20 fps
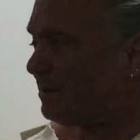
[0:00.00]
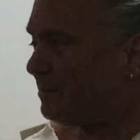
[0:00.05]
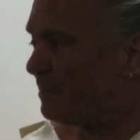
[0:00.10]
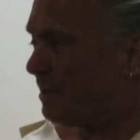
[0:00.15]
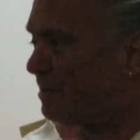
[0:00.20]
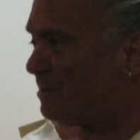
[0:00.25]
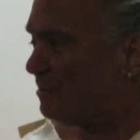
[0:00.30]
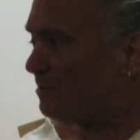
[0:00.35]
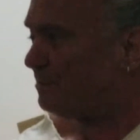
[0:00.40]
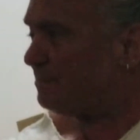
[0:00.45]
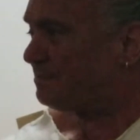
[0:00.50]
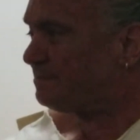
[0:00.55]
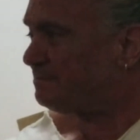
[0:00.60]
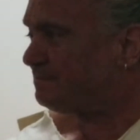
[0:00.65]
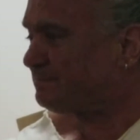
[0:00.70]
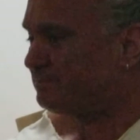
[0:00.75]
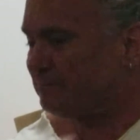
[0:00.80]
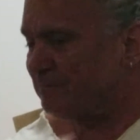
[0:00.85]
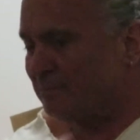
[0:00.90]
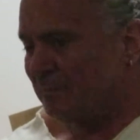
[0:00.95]
on my own.
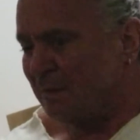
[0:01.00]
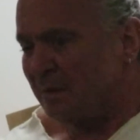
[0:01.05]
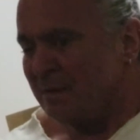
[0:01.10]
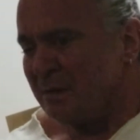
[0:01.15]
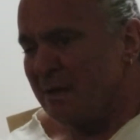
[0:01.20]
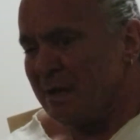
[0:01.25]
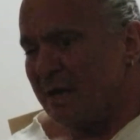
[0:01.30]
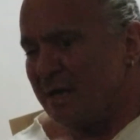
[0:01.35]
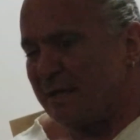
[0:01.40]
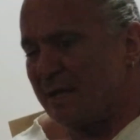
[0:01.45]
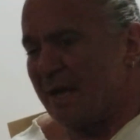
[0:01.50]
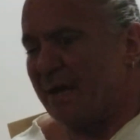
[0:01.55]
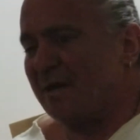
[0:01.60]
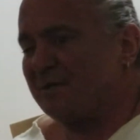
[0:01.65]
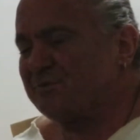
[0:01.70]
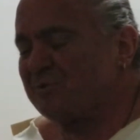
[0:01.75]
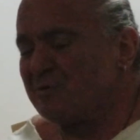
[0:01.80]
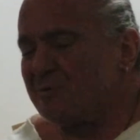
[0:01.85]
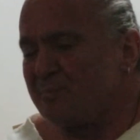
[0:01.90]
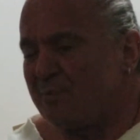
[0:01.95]
And I got to a